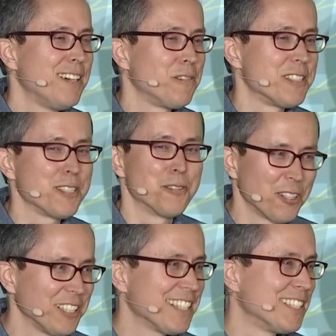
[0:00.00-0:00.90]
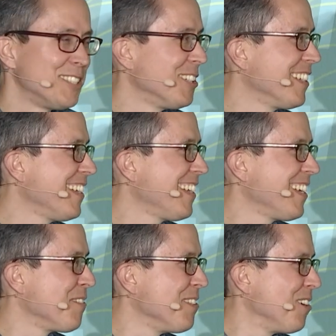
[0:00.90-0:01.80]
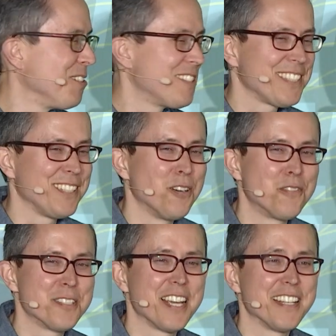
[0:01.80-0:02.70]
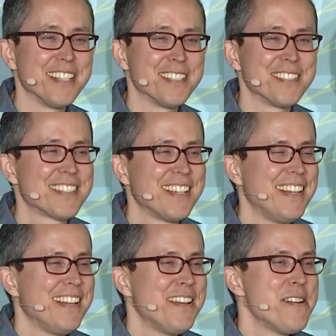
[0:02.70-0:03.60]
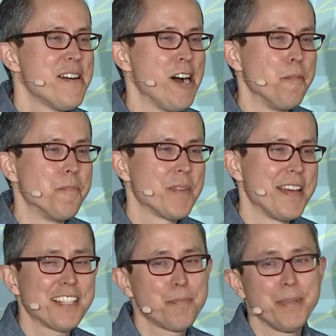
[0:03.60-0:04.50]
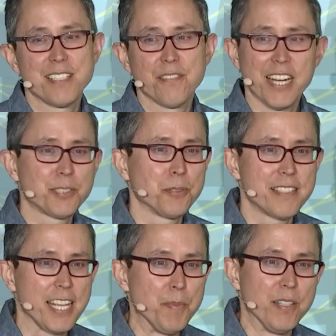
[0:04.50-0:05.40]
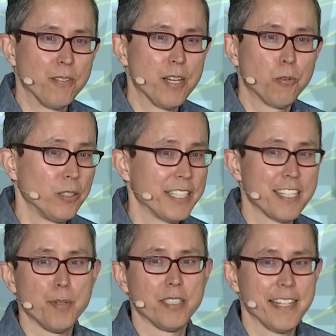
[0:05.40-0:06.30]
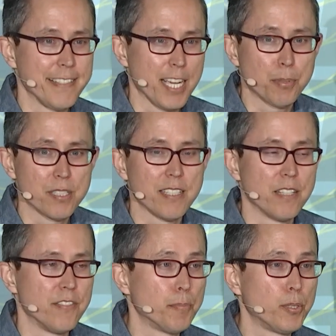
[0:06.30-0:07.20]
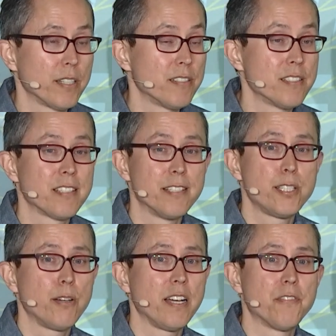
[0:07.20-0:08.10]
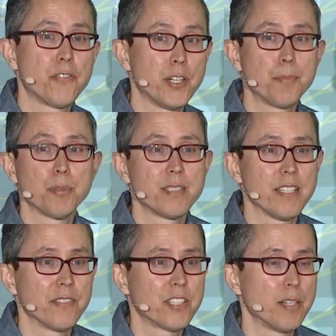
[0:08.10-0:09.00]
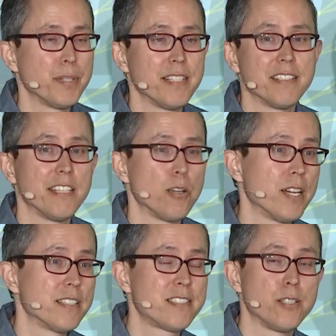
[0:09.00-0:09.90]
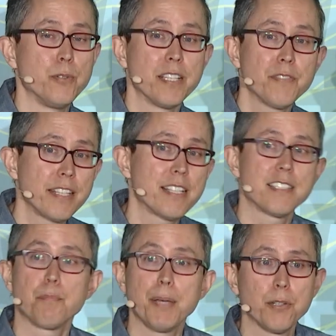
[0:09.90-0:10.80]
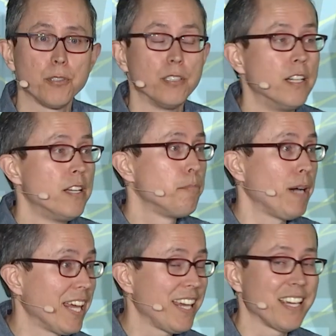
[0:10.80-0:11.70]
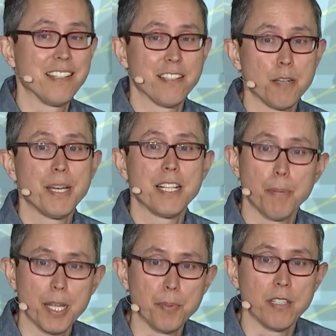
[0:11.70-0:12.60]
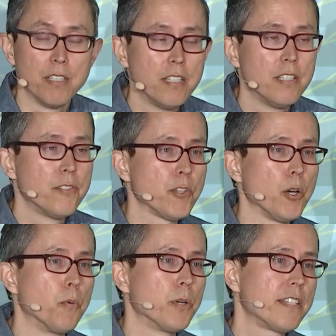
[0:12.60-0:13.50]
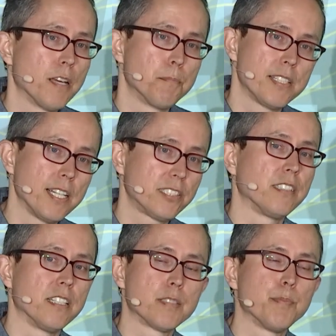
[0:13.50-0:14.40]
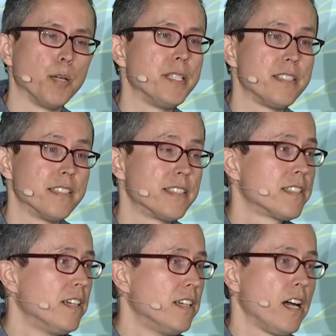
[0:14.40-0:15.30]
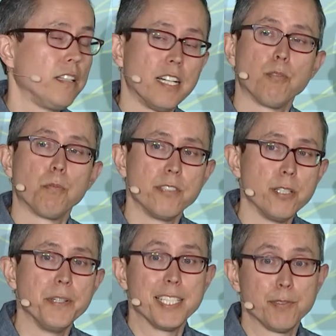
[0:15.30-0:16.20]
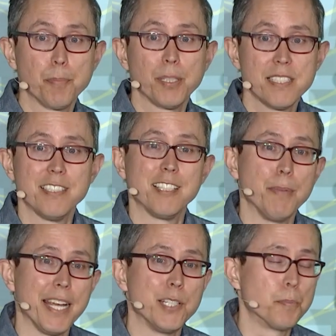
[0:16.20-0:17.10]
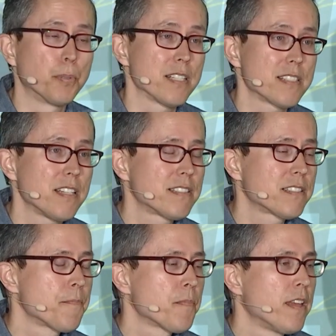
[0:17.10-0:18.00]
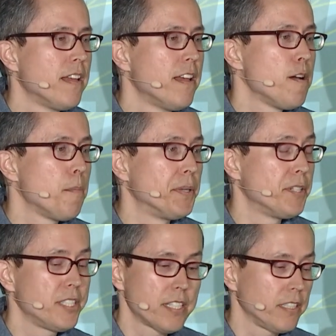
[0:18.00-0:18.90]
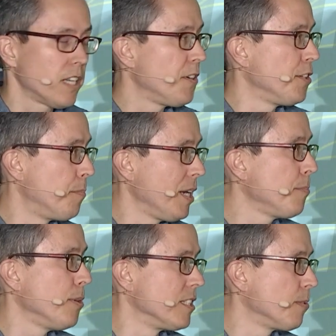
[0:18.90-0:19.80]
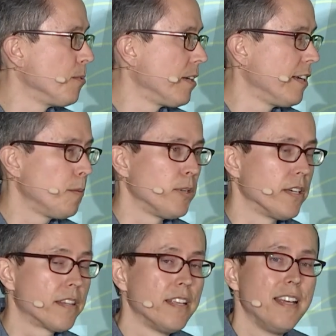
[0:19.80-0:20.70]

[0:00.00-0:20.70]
We're still early in the journey, even though it's over 10 years. And that to me is a factual statement, right? We're only at about 8-9% of employers. You still have 30% of companies in the US doing even things like payroll by hand on pen and paper. So with the obsession on small business, a lot of what we're doing is replacing manual process. But there's just a lot of other pain points we want to help with.